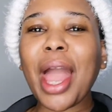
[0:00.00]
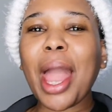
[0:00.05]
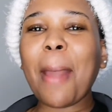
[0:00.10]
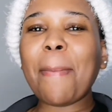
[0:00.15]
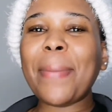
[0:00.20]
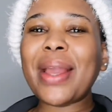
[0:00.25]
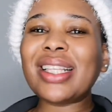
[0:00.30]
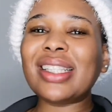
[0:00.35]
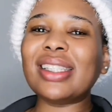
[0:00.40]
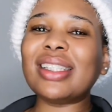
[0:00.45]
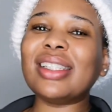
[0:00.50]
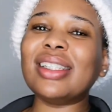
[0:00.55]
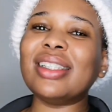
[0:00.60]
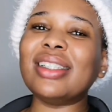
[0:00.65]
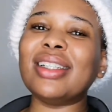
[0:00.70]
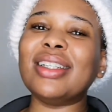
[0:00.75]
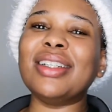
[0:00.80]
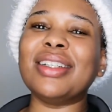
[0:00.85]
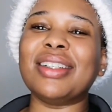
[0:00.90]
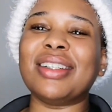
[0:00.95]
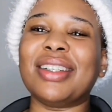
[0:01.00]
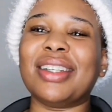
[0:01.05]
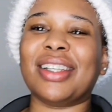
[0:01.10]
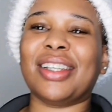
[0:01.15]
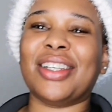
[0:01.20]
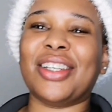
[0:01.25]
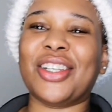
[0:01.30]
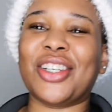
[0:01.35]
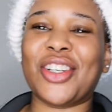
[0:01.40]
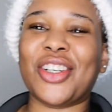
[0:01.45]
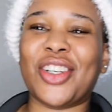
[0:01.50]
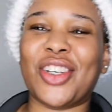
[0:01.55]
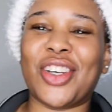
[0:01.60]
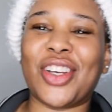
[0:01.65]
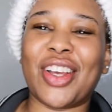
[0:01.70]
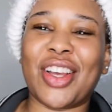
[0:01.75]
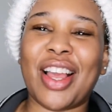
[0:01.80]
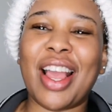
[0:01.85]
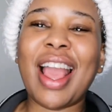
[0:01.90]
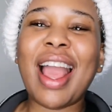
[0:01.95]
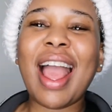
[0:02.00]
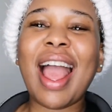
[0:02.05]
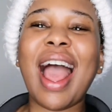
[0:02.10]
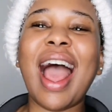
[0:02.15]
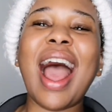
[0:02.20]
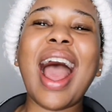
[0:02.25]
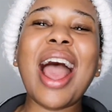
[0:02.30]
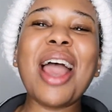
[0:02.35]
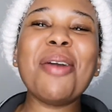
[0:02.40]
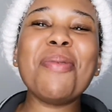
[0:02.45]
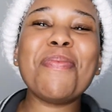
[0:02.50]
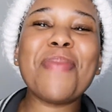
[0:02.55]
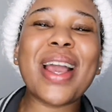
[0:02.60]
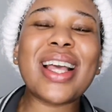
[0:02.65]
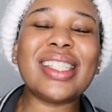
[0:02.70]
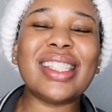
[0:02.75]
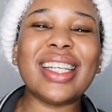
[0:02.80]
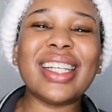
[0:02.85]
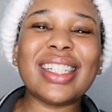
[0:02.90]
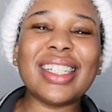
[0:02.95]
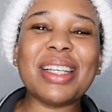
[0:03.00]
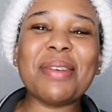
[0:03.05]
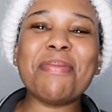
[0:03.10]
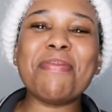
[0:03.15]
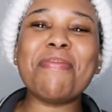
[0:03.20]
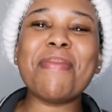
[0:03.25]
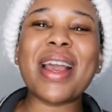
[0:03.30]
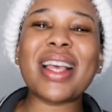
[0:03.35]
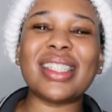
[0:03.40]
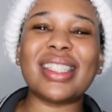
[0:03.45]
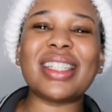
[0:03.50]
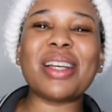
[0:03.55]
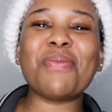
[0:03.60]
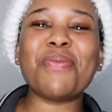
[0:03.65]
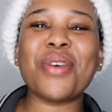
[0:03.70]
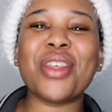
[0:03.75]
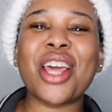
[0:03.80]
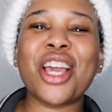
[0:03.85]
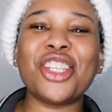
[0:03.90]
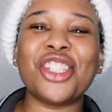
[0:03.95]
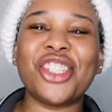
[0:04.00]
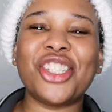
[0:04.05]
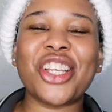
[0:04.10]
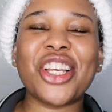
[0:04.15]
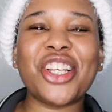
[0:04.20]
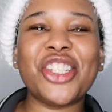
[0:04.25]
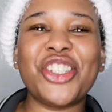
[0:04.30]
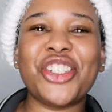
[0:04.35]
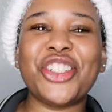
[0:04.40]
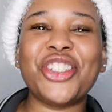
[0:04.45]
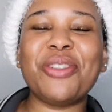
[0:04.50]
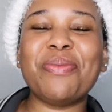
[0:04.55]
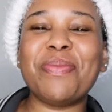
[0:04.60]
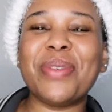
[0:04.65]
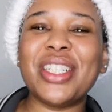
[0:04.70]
I basically I basically messed up with her schedule,